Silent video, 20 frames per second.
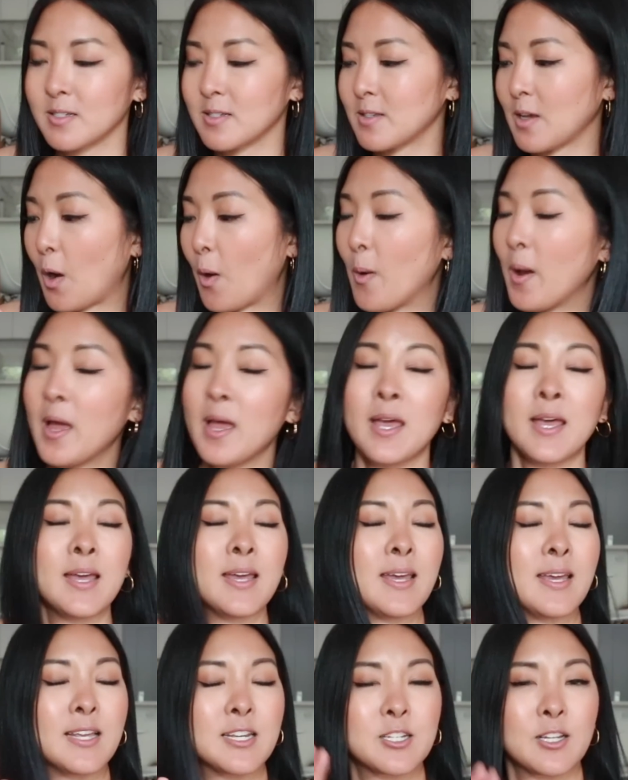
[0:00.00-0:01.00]
So
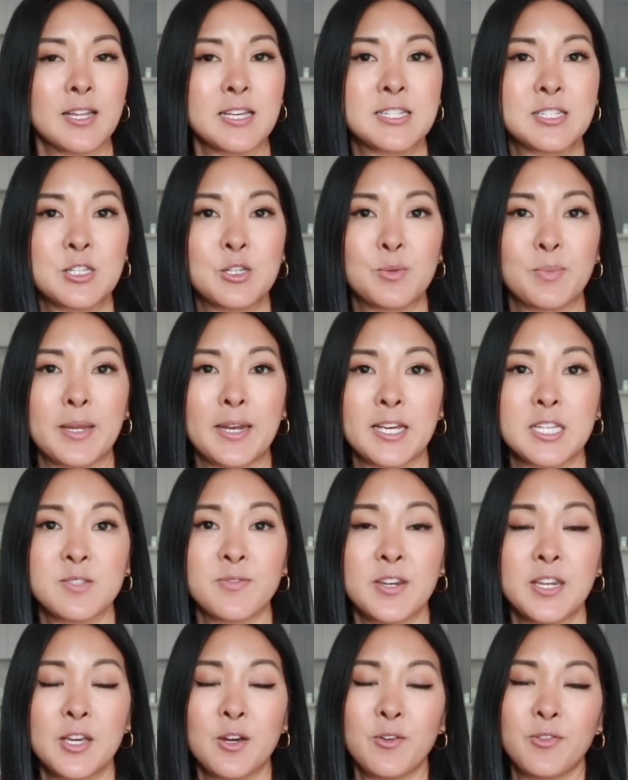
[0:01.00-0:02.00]
until I see you in my next video,